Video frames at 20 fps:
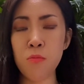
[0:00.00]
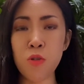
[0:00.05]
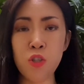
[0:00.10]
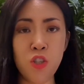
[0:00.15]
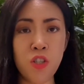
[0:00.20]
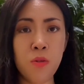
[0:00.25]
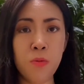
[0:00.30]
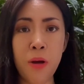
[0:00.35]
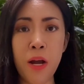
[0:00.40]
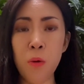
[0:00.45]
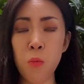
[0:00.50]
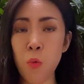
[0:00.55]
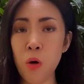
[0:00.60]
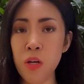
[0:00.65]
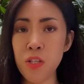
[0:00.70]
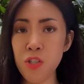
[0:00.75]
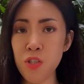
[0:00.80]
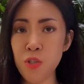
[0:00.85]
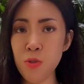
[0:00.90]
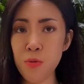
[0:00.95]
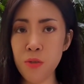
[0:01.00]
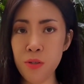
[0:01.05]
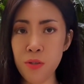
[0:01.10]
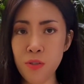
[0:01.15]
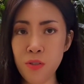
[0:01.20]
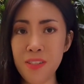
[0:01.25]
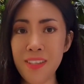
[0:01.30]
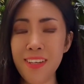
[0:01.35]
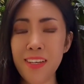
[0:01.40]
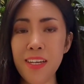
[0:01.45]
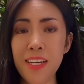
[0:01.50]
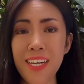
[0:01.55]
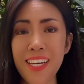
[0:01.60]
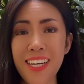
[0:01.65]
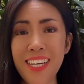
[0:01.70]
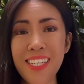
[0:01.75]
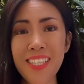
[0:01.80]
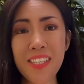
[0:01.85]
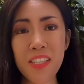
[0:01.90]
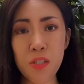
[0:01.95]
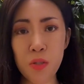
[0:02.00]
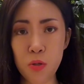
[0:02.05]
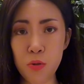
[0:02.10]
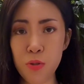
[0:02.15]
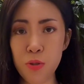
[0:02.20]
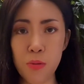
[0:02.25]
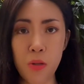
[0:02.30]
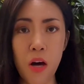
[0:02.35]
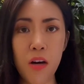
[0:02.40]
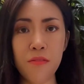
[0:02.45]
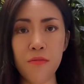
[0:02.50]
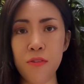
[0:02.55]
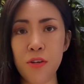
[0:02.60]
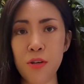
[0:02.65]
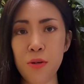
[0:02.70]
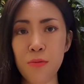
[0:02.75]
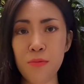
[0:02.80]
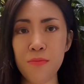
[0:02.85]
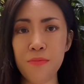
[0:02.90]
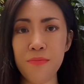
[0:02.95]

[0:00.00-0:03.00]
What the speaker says: which is around to 2 years, is a little too long for you.